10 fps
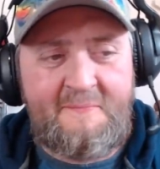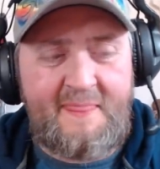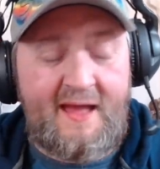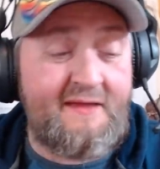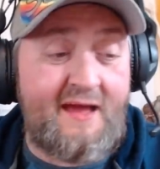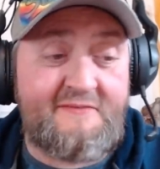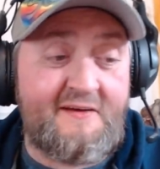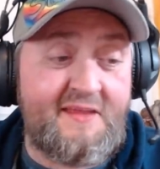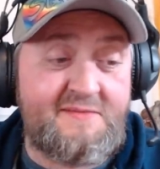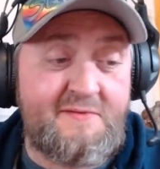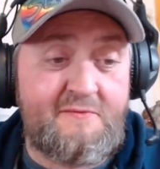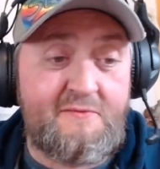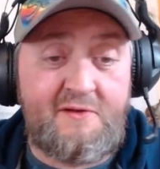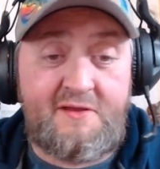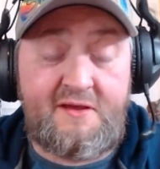I found that to be
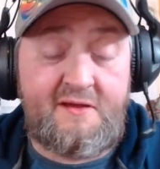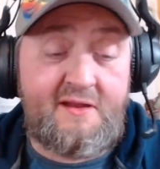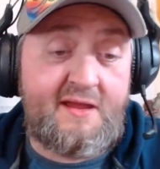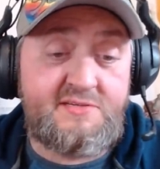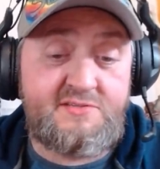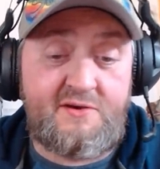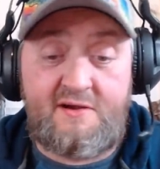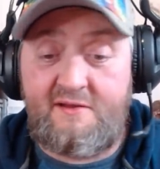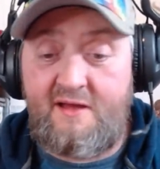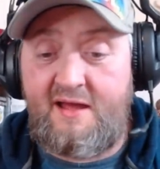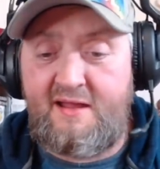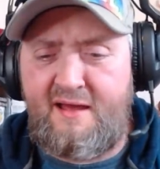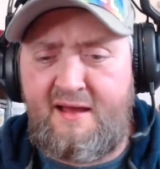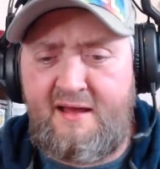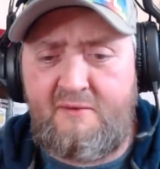really good. I enjoyed it a
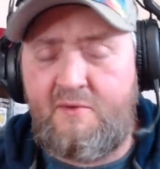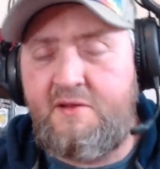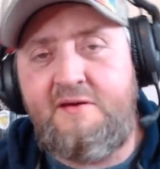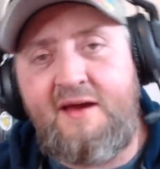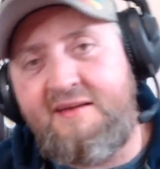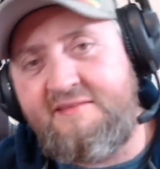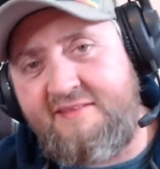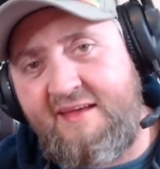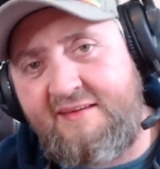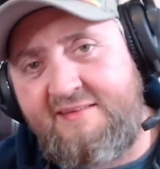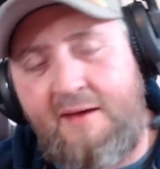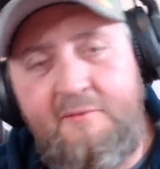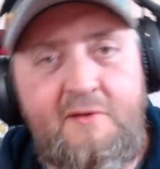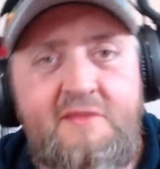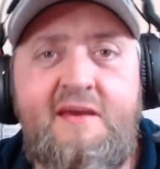lot. What do you guys think? Tell
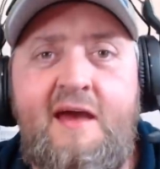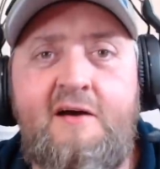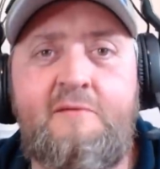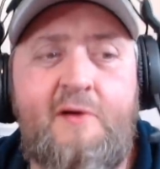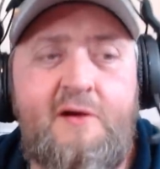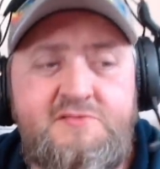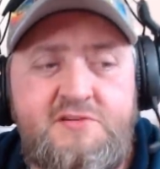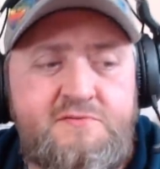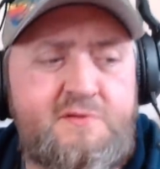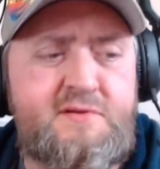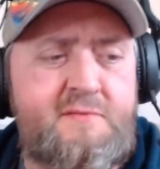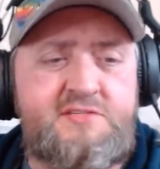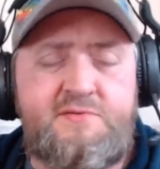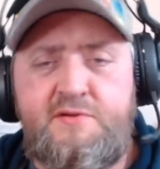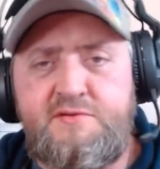me what you think of Alan Partridge.
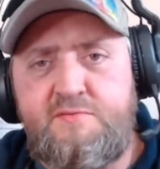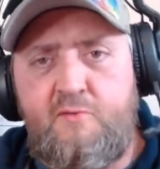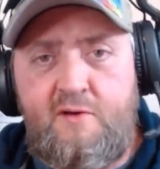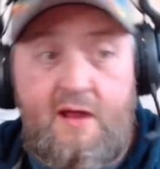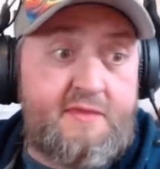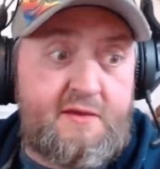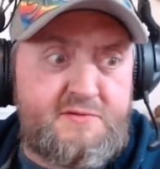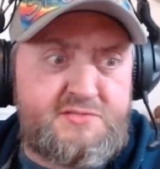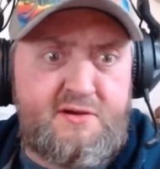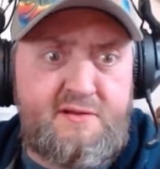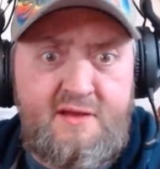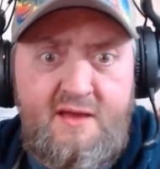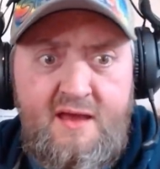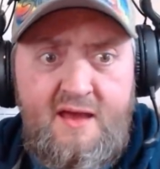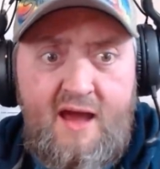Should we do some more? I think we should.
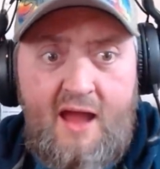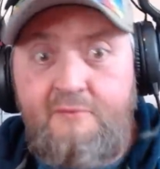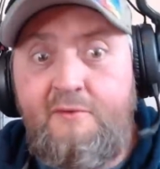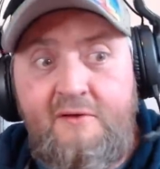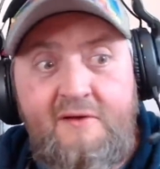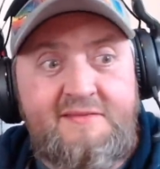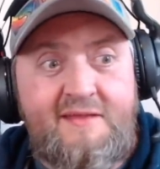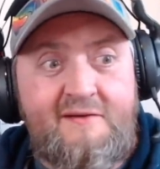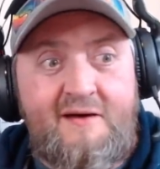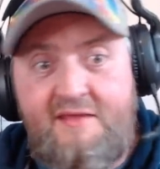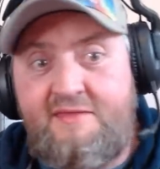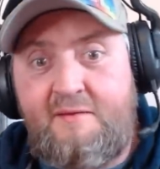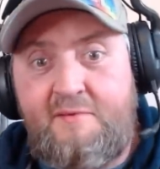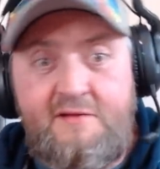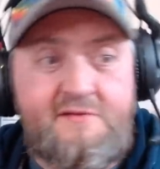I really liked that a lot. I think
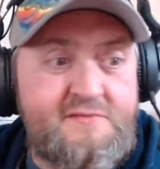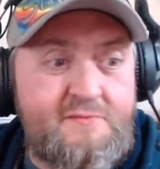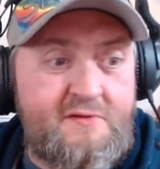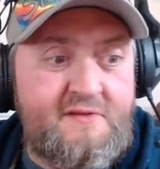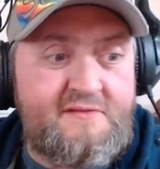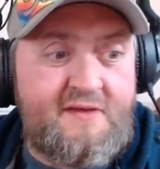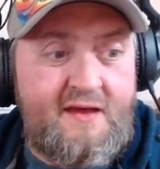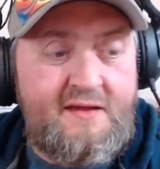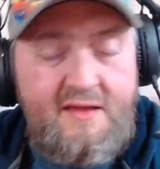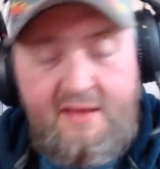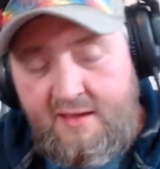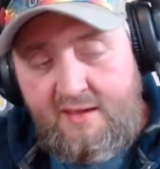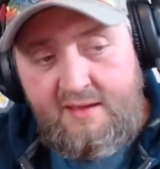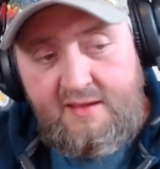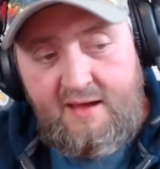I'm going to do some more of this guy.
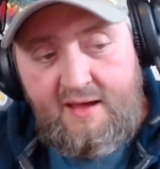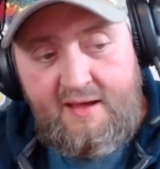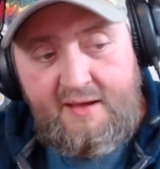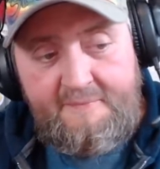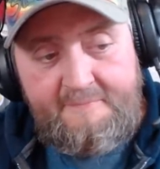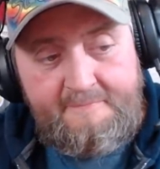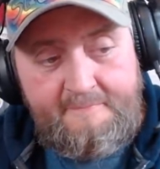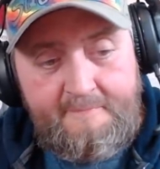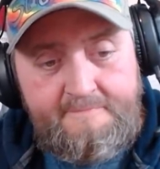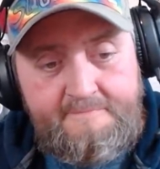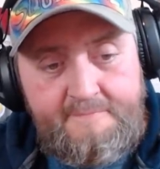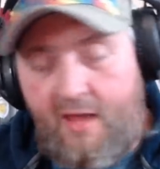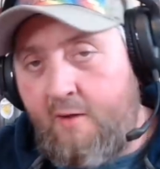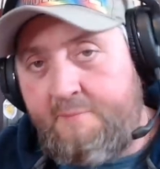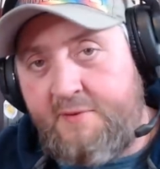I
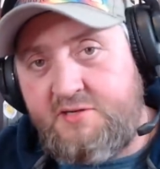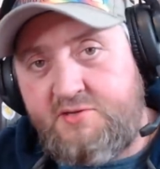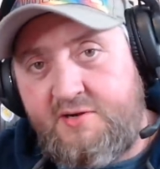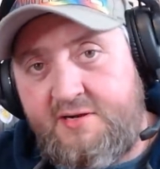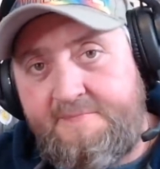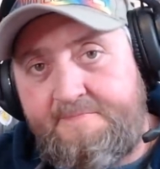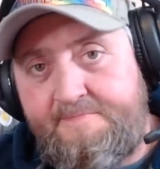hope you enjoyed it.